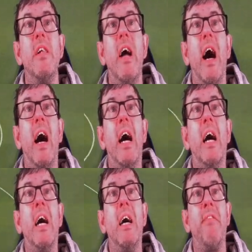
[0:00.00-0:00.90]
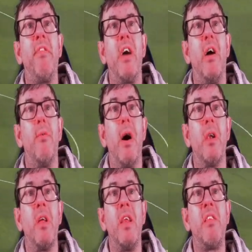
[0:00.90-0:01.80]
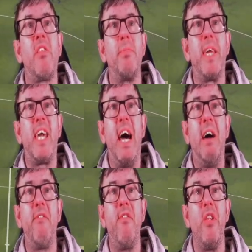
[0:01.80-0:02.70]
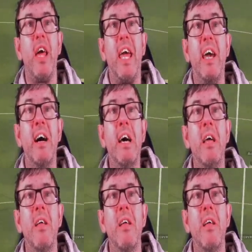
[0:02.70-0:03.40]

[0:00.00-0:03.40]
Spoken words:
And Arana needs to be careful here.